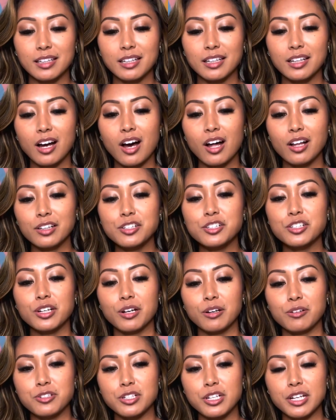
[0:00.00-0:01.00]
college
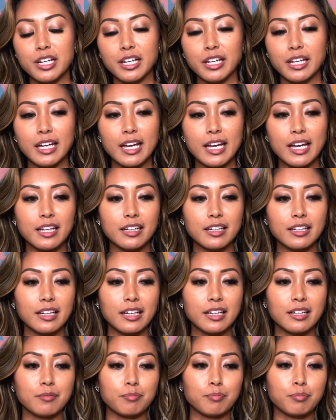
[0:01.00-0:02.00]
coaching
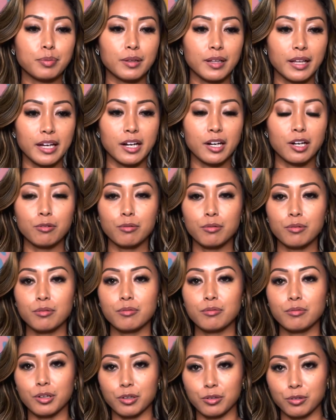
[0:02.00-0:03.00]
and player
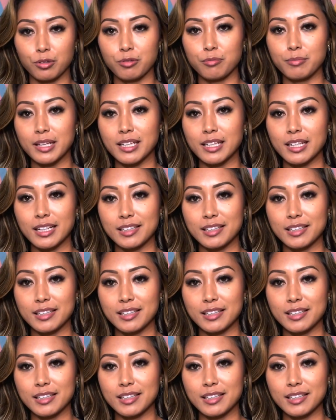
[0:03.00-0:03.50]
recruitment,